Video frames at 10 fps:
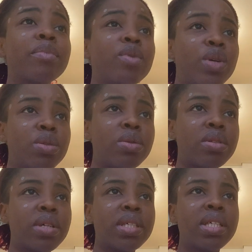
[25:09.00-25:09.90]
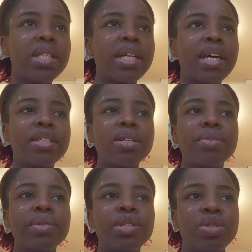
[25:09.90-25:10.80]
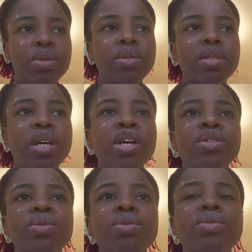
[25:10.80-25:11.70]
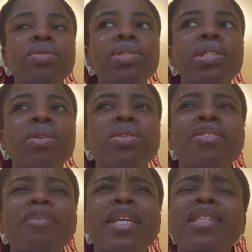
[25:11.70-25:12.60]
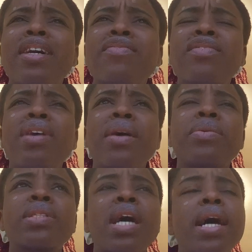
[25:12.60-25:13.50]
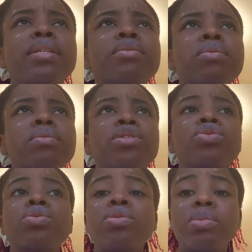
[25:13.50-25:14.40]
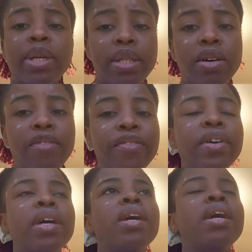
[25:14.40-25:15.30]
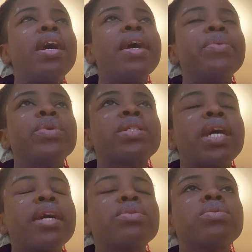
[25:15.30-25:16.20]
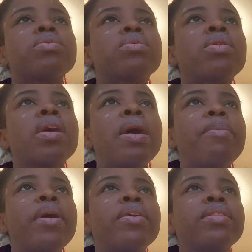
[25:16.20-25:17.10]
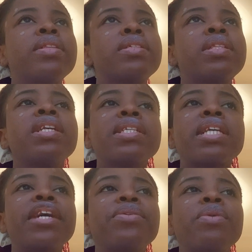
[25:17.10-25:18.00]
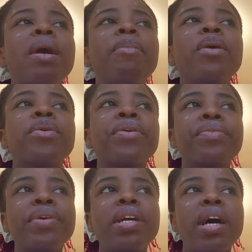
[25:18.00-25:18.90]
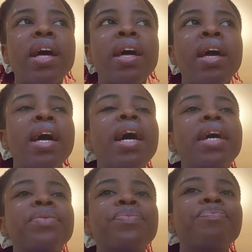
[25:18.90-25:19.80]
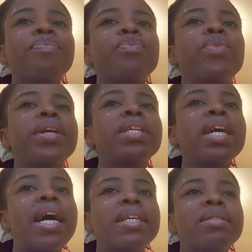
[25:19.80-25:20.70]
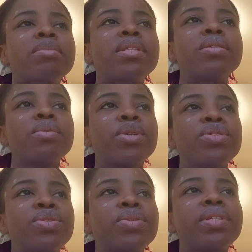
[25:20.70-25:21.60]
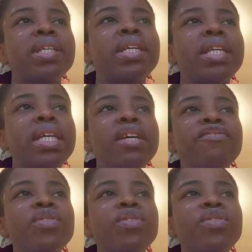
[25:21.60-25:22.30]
going to study international relations. So during the course of my interview, I was asked to introduce myself. I was asked to talk about things I know about Korea. And when they asked me this question, the